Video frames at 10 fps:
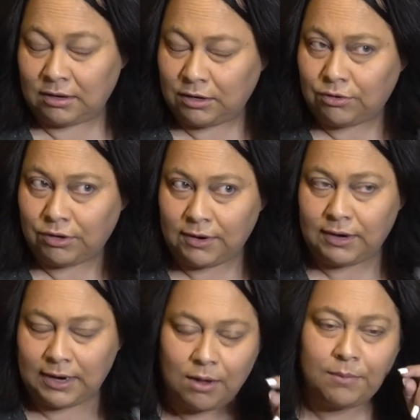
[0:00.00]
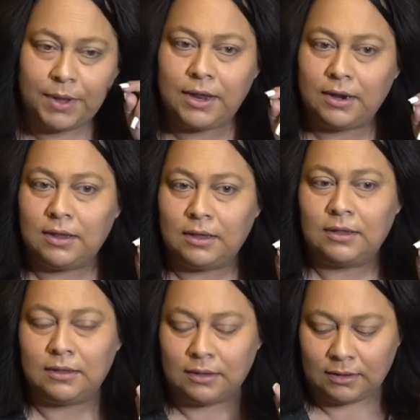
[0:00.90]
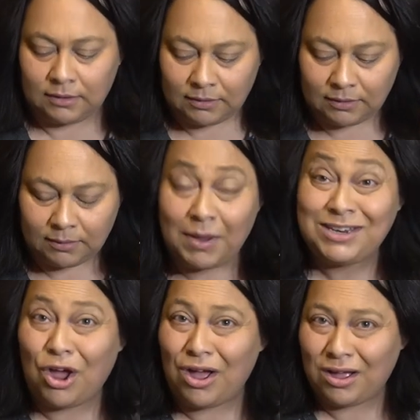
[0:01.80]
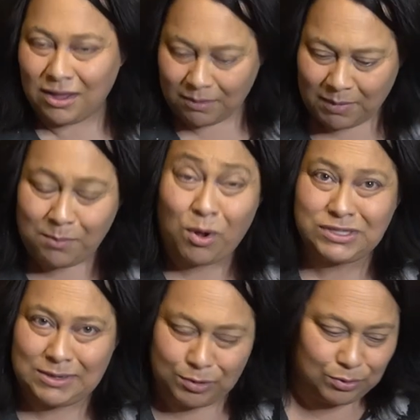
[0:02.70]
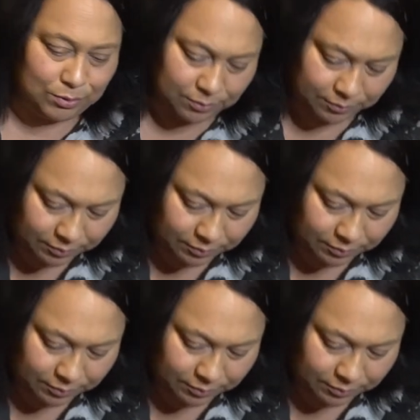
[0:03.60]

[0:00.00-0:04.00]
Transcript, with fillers: you don't hear it now, but my dog, my poo,